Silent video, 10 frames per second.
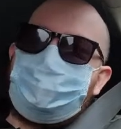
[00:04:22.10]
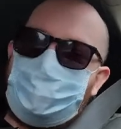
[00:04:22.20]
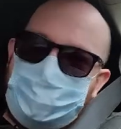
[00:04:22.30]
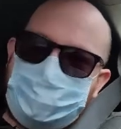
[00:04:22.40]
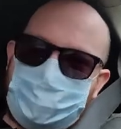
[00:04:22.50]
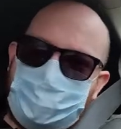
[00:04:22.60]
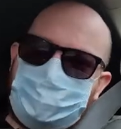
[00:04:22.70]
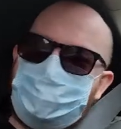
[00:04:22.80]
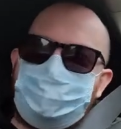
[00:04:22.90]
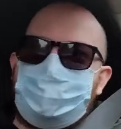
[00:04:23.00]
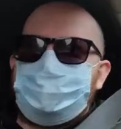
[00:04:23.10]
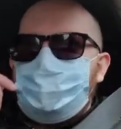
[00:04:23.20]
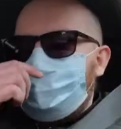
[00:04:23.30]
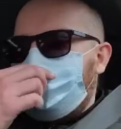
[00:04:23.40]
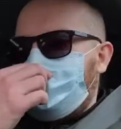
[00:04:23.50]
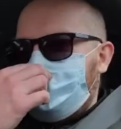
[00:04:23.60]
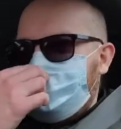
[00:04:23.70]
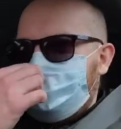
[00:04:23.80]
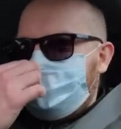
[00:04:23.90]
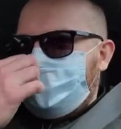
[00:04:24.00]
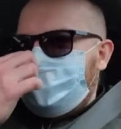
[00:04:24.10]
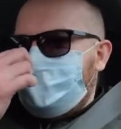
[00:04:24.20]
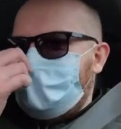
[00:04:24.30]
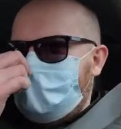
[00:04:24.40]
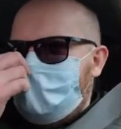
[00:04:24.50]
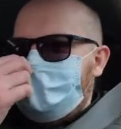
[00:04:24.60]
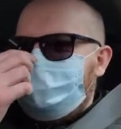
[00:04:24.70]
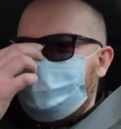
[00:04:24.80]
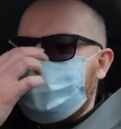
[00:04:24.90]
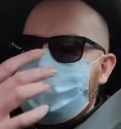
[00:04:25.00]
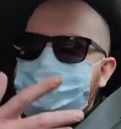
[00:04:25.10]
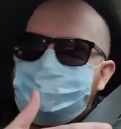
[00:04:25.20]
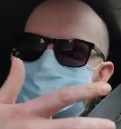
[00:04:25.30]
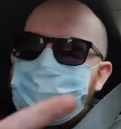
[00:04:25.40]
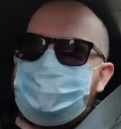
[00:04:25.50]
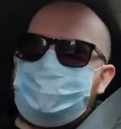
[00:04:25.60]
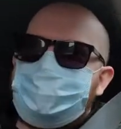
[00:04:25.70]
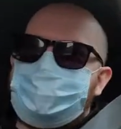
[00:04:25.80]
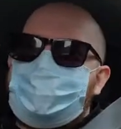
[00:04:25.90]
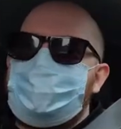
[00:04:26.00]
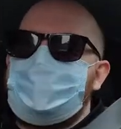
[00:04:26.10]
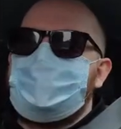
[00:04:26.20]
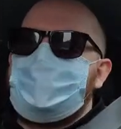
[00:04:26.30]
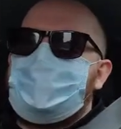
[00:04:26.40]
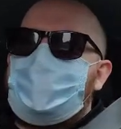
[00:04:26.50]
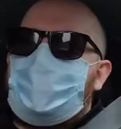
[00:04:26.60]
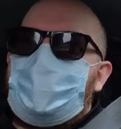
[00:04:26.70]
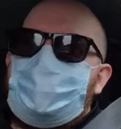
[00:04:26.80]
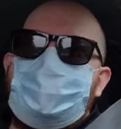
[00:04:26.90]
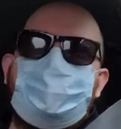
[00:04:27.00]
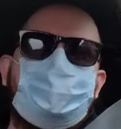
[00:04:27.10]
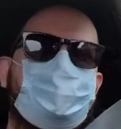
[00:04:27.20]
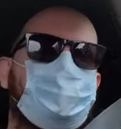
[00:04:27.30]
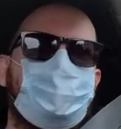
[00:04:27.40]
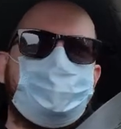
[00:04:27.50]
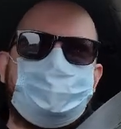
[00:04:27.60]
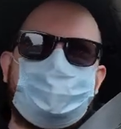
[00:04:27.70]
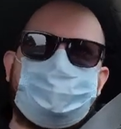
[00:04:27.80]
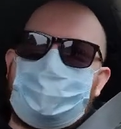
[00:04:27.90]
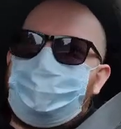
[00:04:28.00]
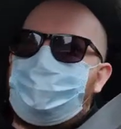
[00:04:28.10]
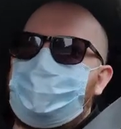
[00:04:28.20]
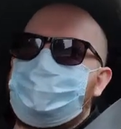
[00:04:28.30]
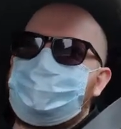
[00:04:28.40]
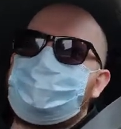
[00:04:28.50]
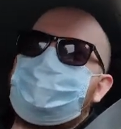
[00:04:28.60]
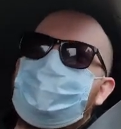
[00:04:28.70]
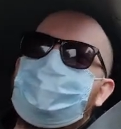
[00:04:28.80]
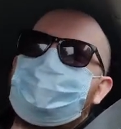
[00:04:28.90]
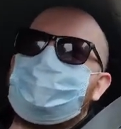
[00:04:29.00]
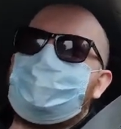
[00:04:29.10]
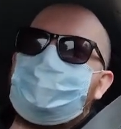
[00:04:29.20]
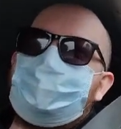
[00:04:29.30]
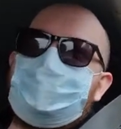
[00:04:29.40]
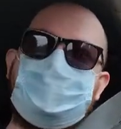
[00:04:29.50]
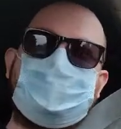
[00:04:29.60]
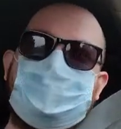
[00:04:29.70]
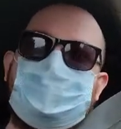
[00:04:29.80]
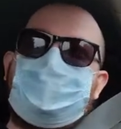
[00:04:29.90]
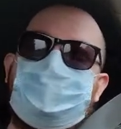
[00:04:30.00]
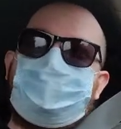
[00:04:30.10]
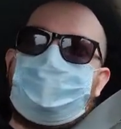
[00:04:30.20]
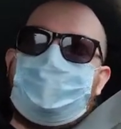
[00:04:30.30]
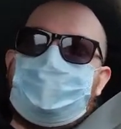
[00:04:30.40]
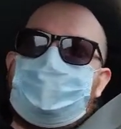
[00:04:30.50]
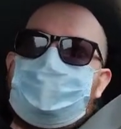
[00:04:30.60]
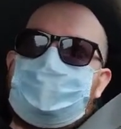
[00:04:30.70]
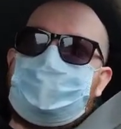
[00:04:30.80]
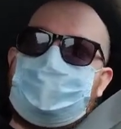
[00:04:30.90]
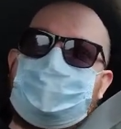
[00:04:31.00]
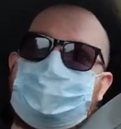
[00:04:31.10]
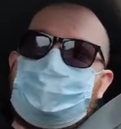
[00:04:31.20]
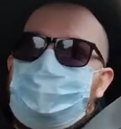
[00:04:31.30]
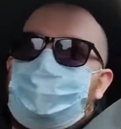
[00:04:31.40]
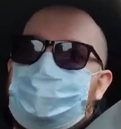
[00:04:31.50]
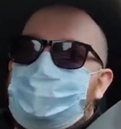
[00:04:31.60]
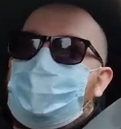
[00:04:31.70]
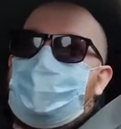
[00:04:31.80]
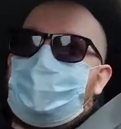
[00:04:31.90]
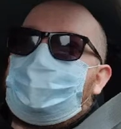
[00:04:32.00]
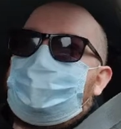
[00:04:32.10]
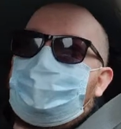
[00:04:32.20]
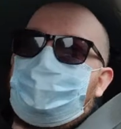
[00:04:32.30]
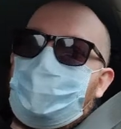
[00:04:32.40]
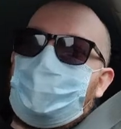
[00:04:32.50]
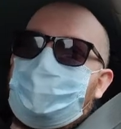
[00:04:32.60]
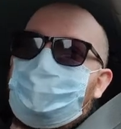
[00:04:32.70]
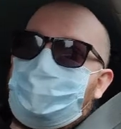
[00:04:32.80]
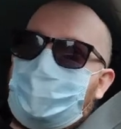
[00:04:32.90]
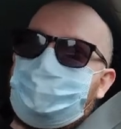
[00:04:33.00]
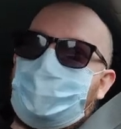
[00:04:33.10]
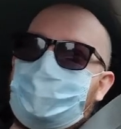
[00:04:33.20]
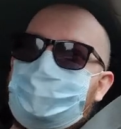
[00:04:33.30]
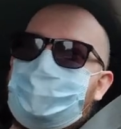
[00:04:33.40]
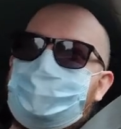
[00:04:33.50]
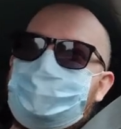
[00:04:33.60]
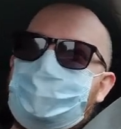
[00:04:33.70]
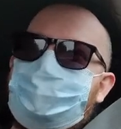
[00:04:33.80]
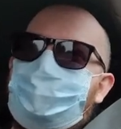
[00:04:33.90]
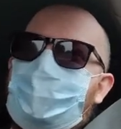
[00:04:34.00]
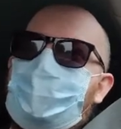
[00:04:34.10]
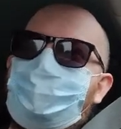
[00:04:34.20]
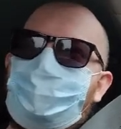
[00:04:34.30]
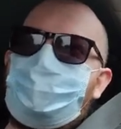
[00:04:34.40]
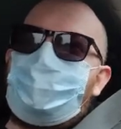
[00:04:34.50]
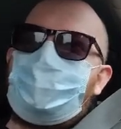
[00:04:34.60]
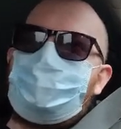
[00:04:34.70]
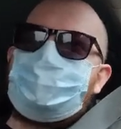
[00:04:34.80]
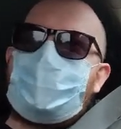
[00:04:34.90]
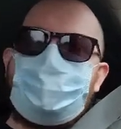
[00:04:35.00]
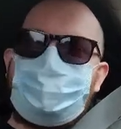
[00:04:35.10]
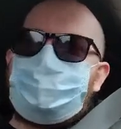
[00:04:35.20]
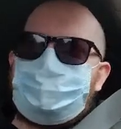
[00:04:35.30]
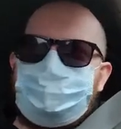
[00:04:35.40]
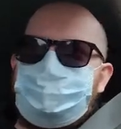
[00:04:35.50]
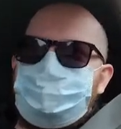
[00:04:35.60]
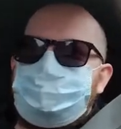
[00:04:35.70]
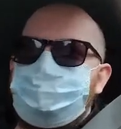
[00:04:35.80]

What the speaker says: research what's going on, and you know, transmissions, and you know, all these things about infectious diseases. And the simplest way I can put it in my mind is, if everybody was able to